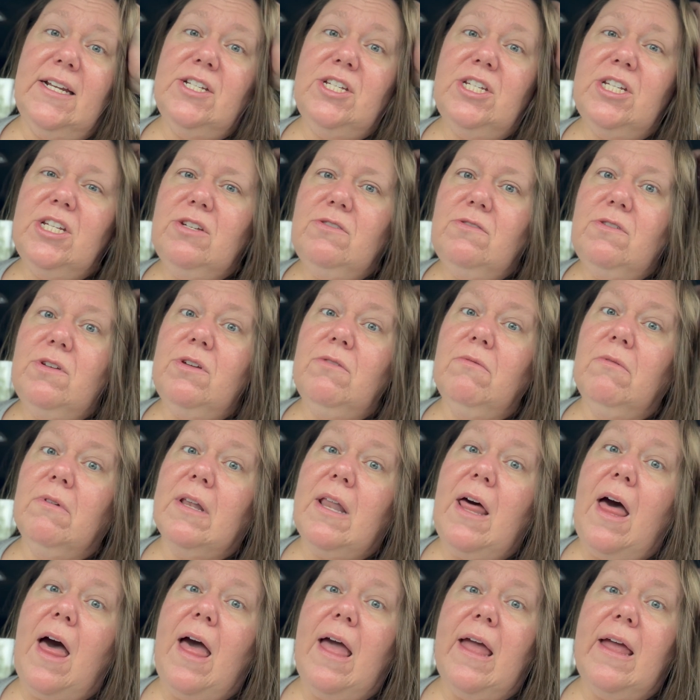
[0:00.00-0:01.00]
do you
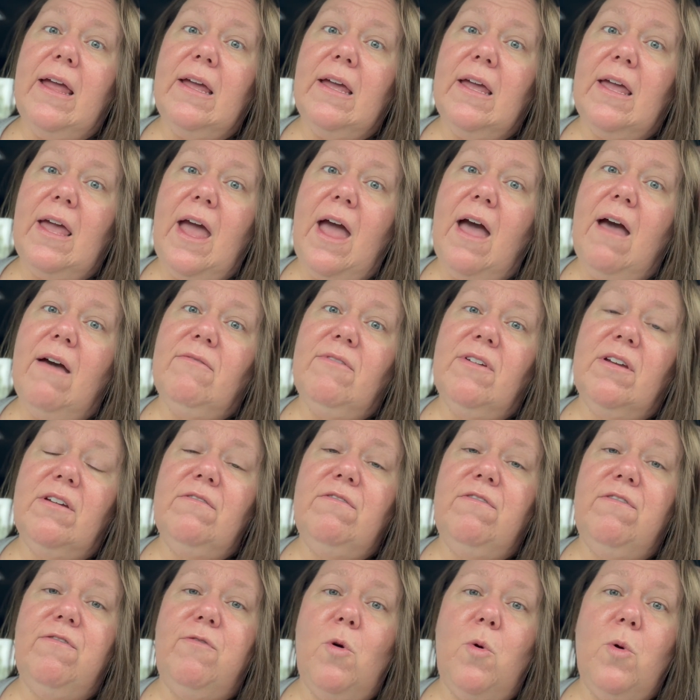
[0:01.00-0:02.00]
like having
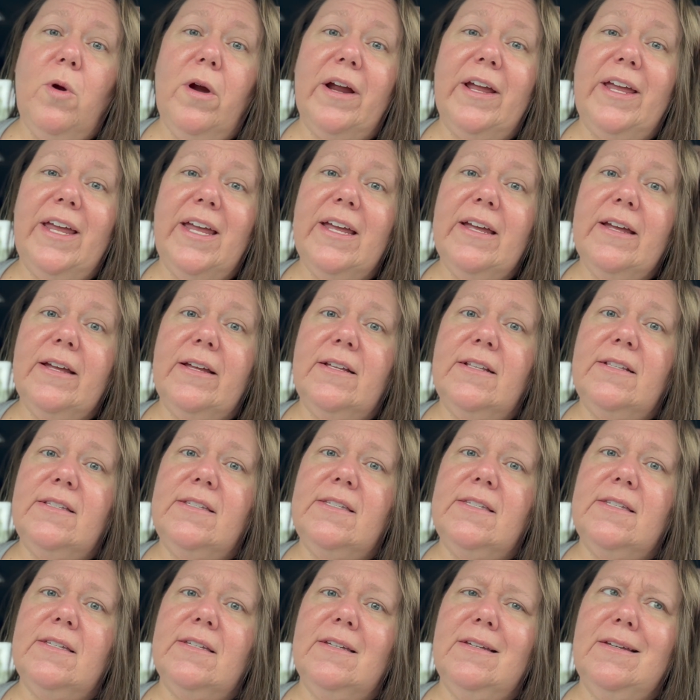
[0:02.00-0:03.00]
4
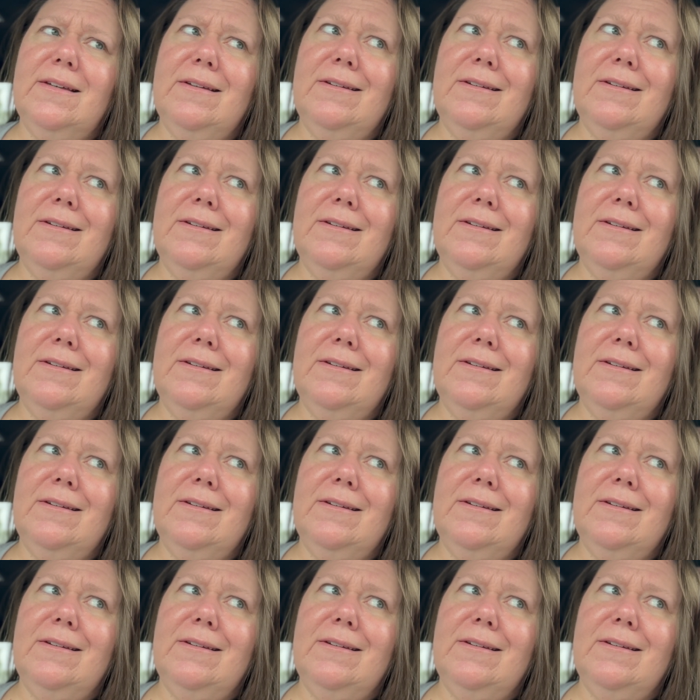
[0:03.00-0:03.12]
kids?"